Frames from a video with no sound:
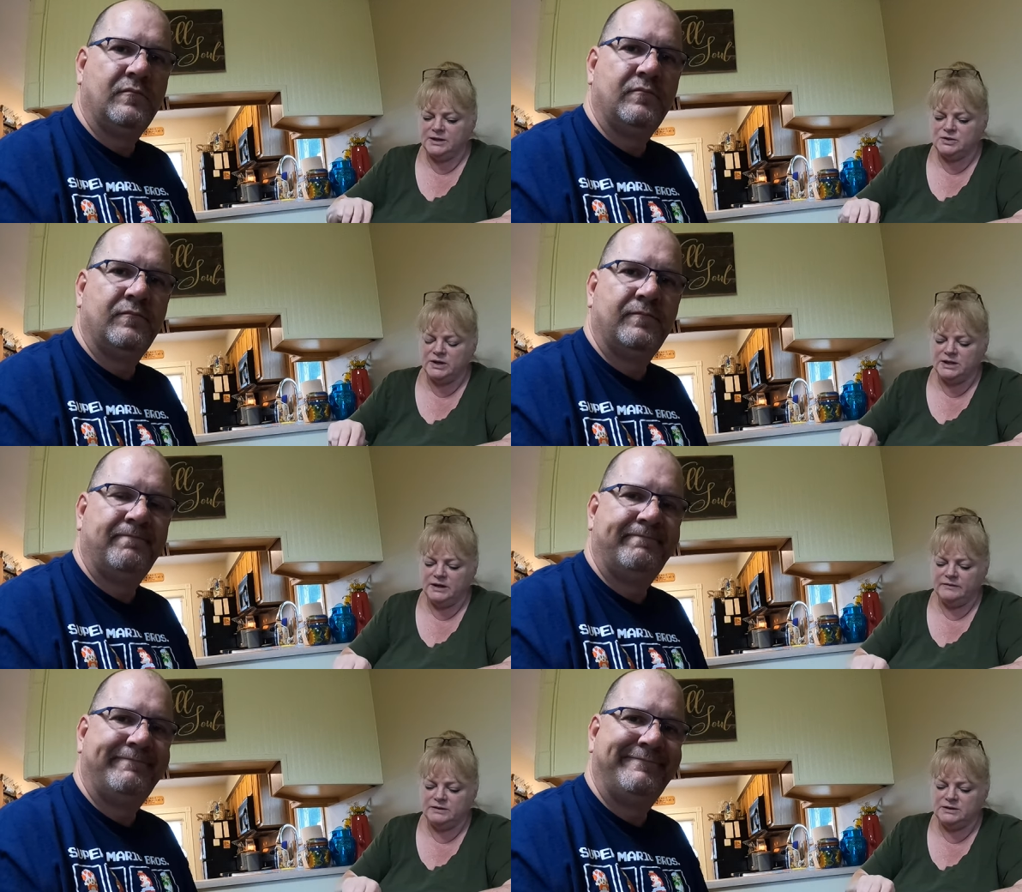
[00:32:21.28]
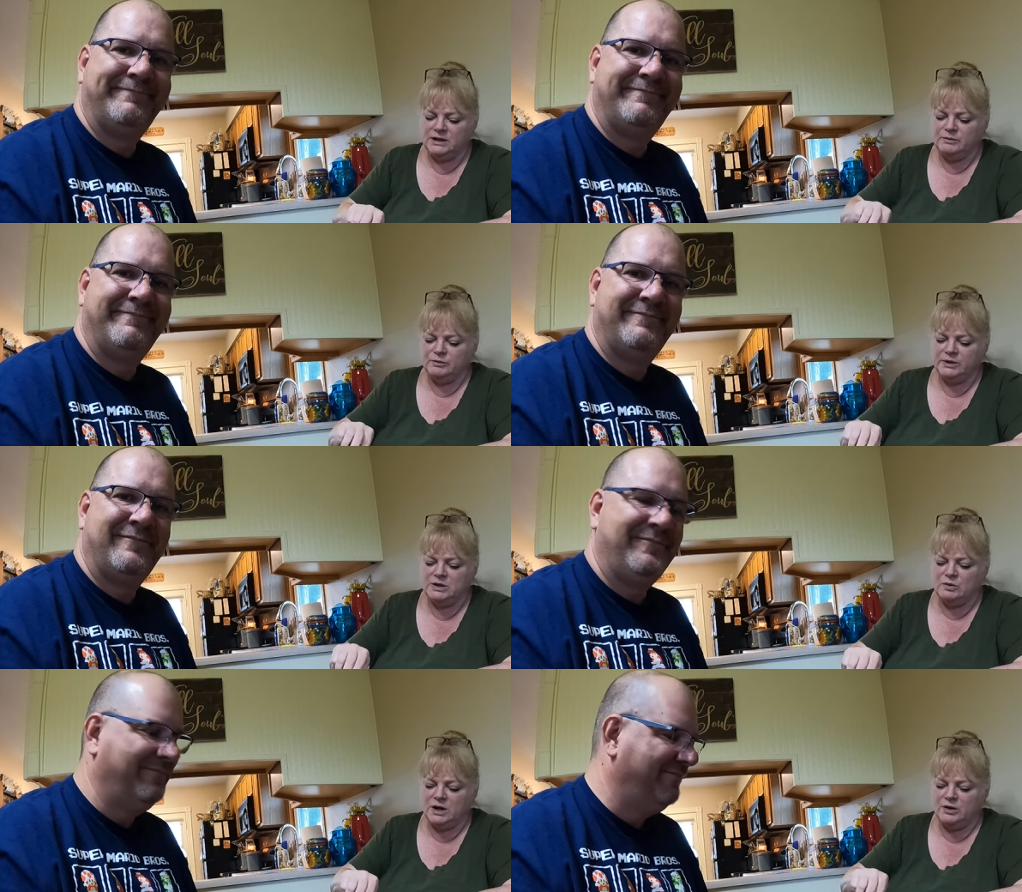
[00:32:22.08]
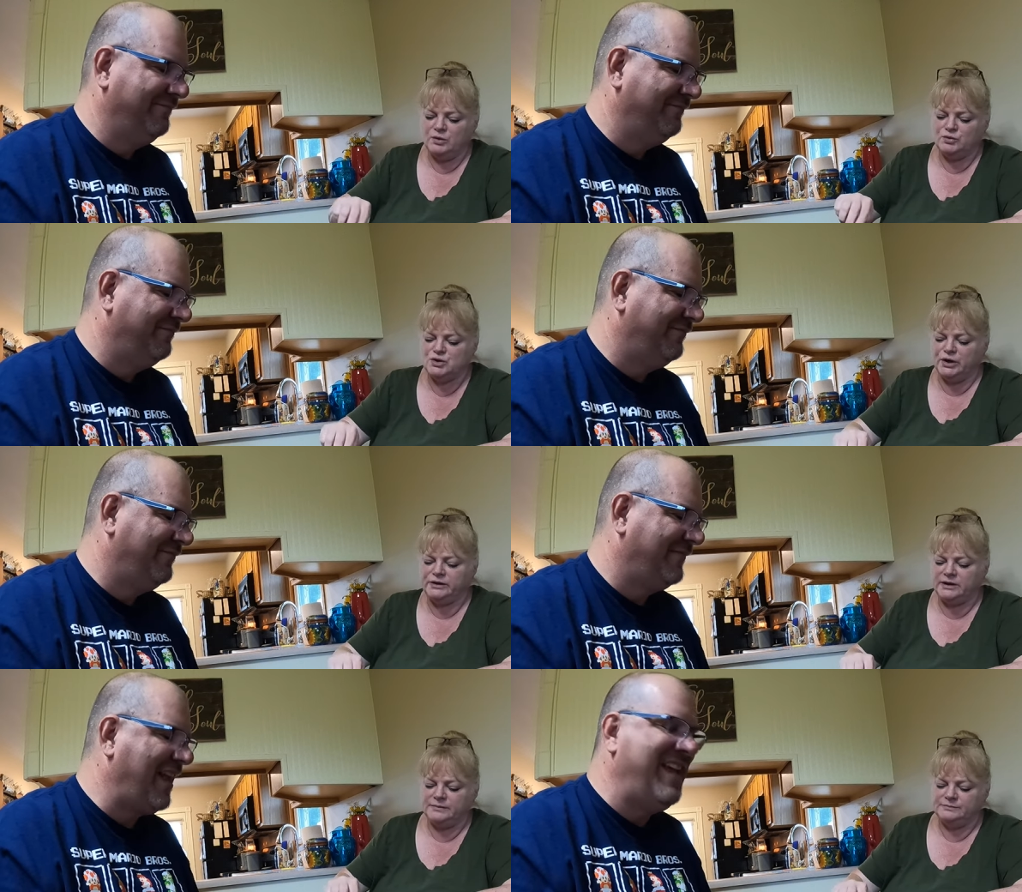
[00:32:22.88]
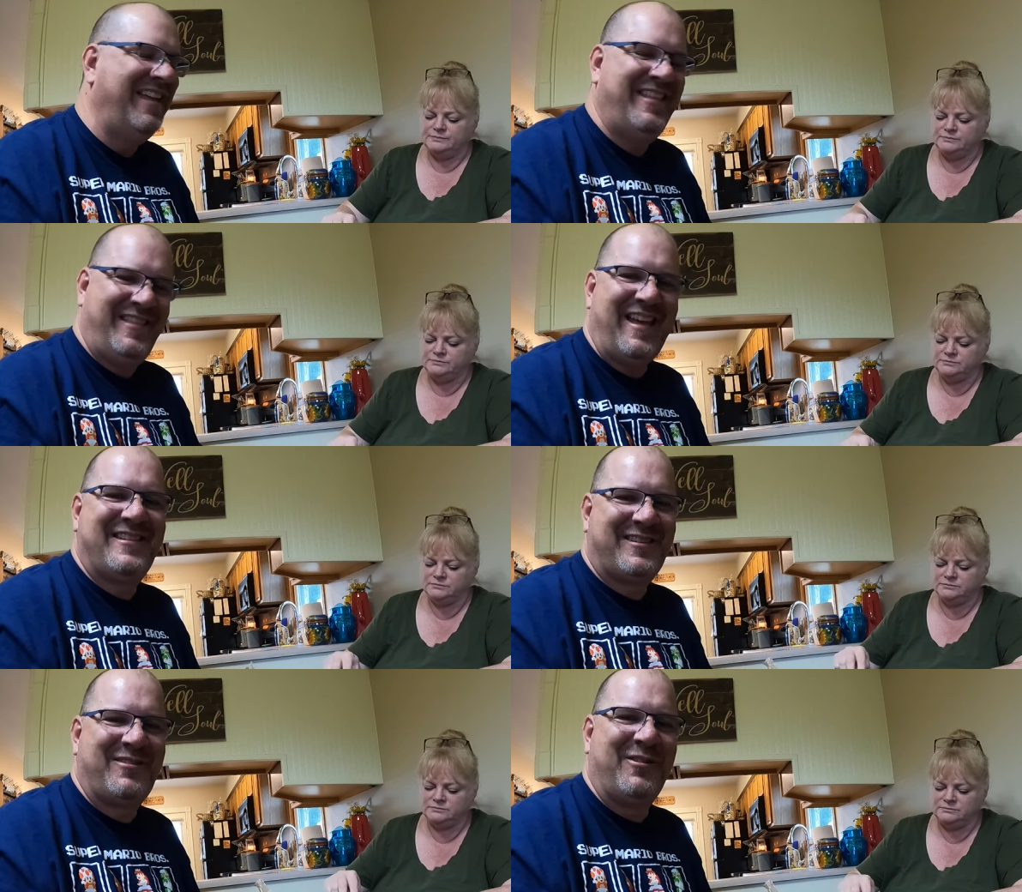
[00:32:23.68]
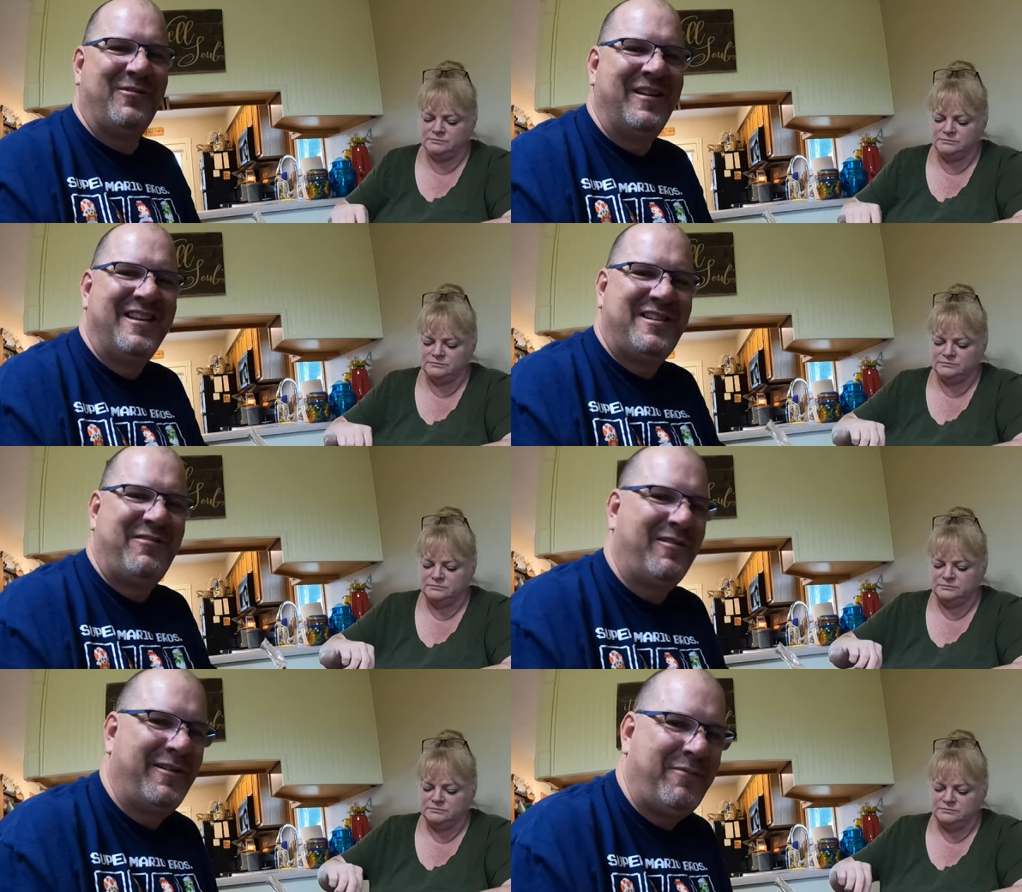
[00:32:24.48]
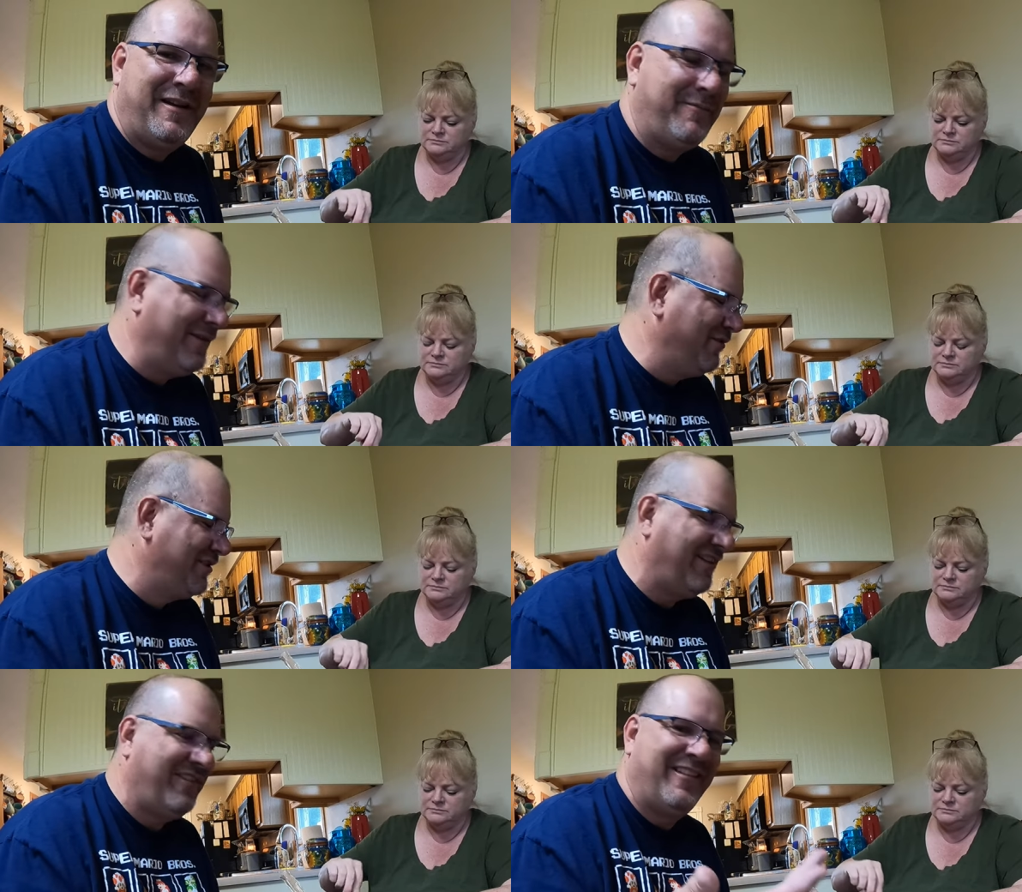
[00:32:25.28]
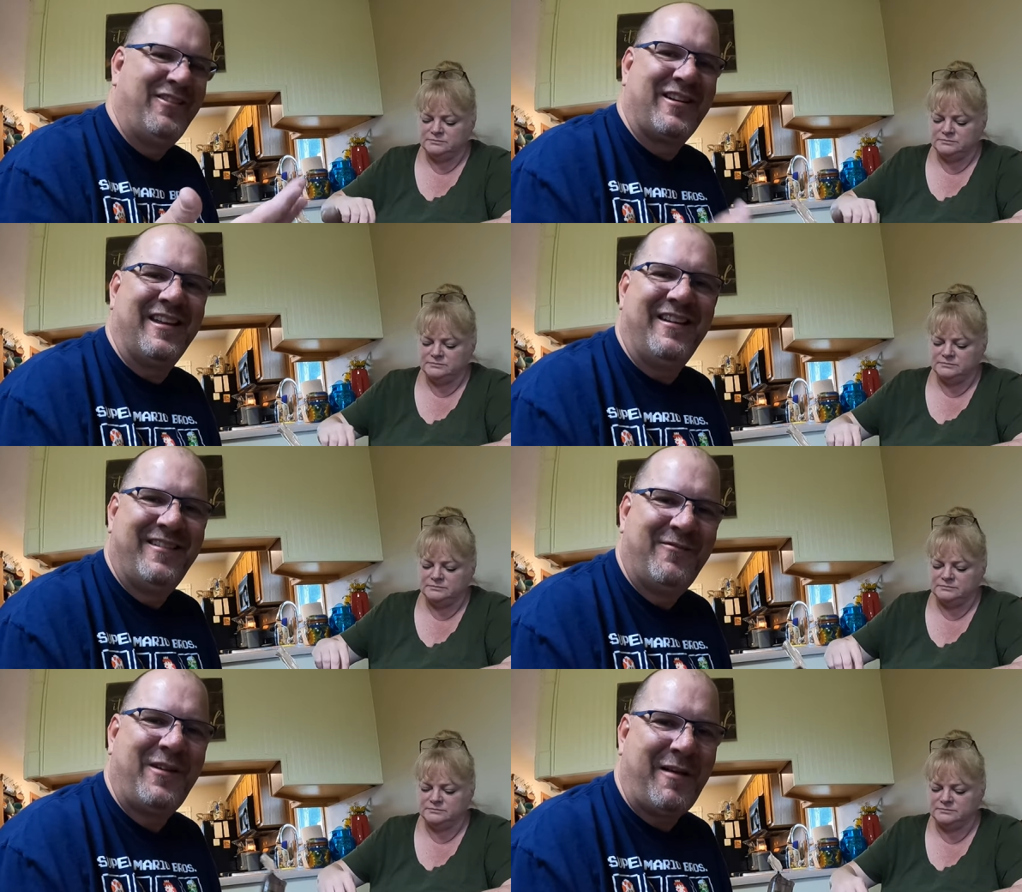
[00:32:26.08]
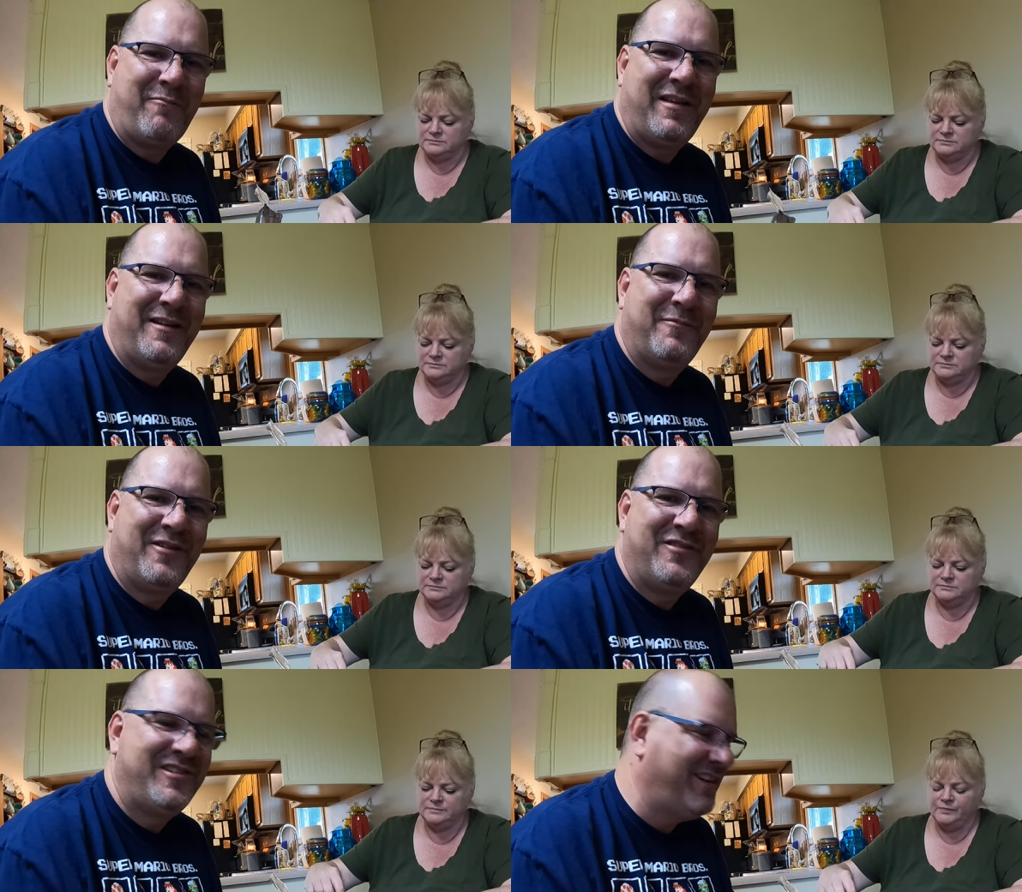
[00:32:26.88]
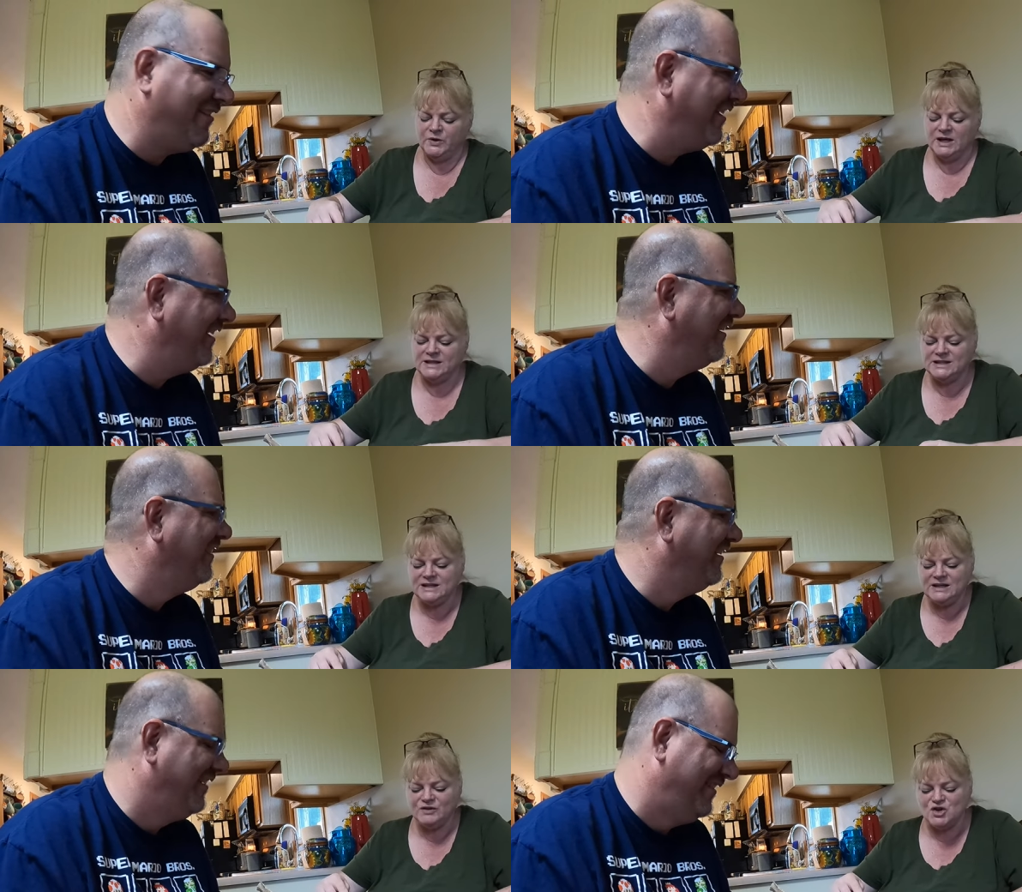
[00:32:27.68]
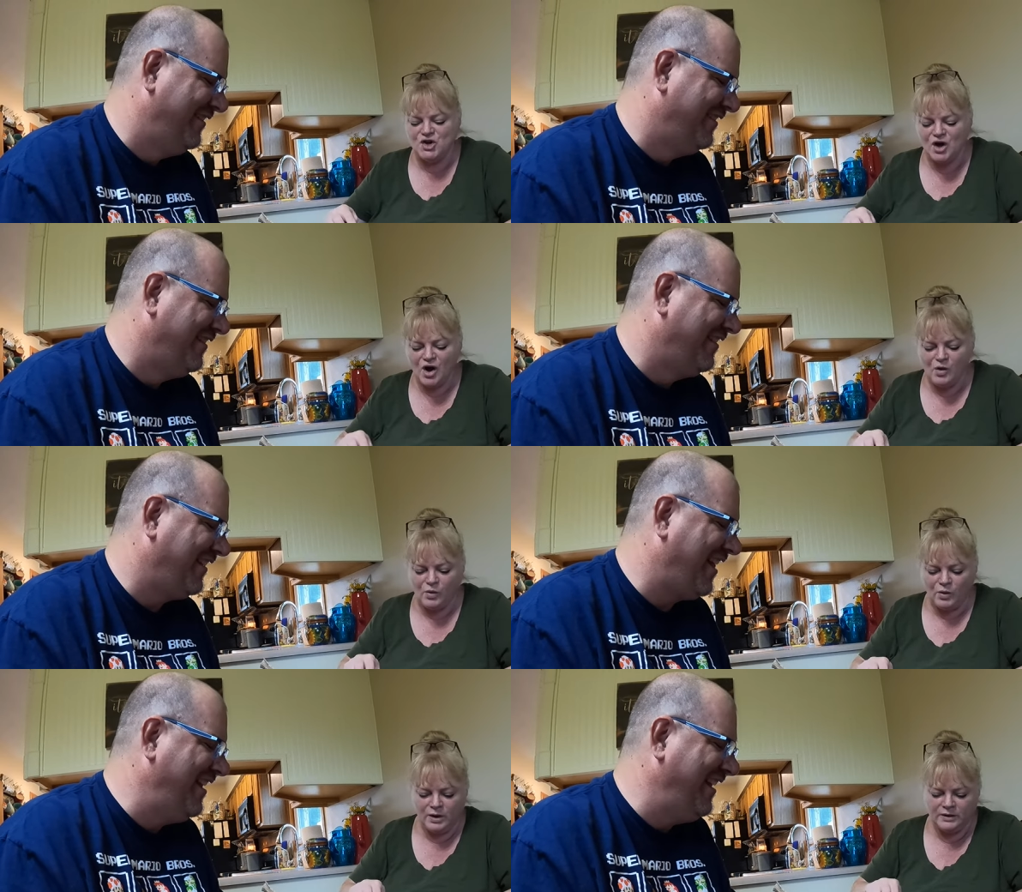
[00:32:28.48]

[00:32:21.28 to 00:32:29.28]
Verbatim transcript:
Speaker 1: I tried to have today, but we don't got no jelly.
Speaker 2: That's true. She wanted peanut butter and jelly, and look at, we got peanut butter and jelly.
Speaker 1: Didn't even know.